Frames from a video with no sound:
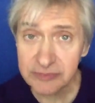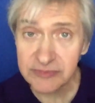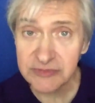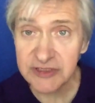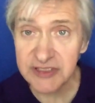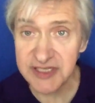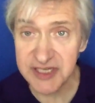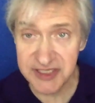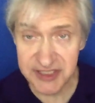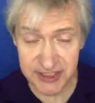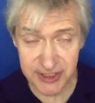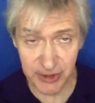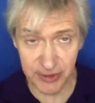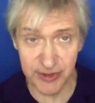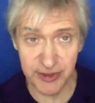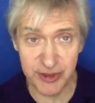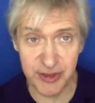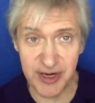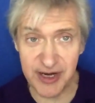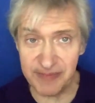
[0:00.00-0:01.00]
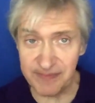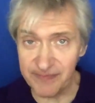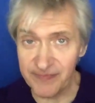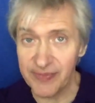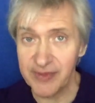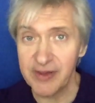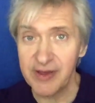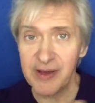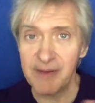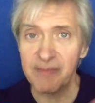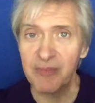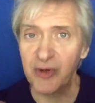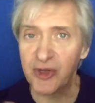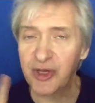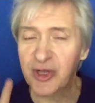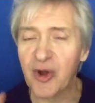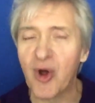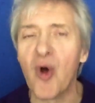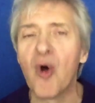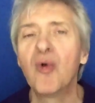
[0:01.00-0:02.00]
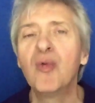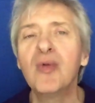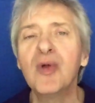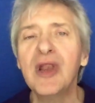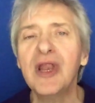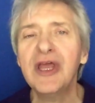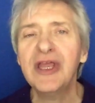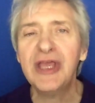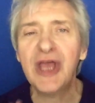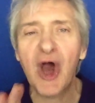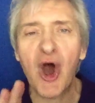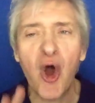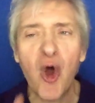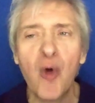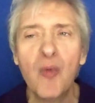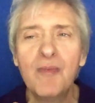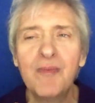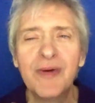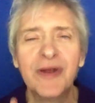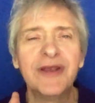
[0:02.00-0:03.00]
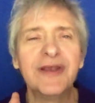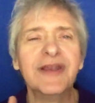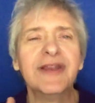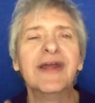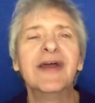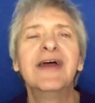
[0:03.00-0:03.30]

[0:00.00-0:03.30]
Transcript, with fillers: This is still the dream. But you could only open